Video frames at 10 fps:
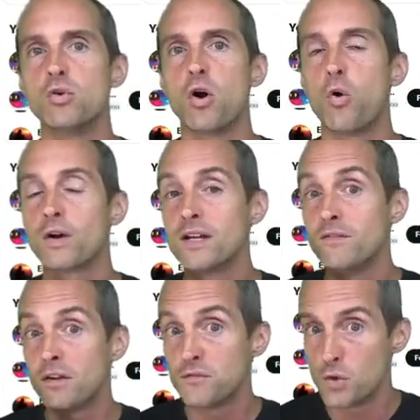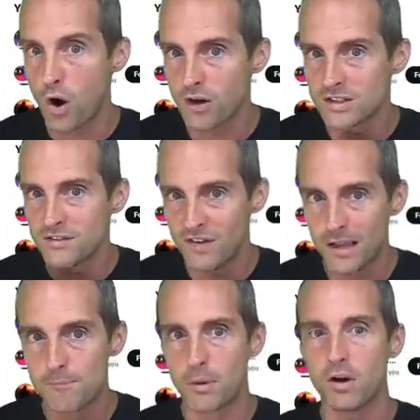or even if you are a
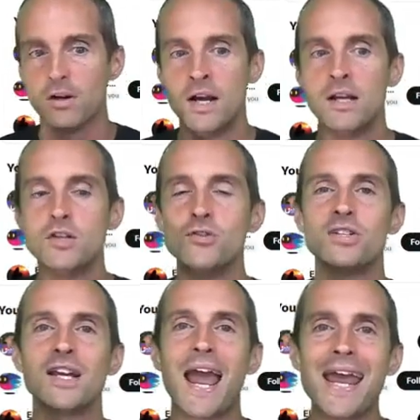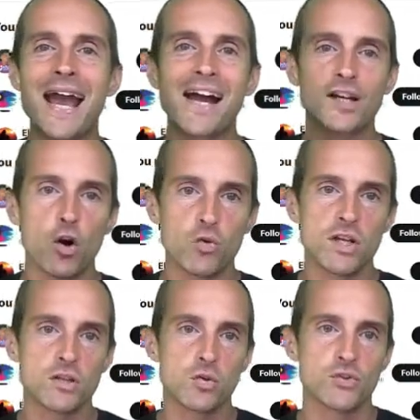developer, using AI
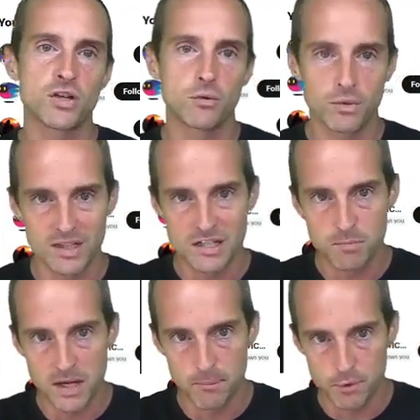coding tools can really speed up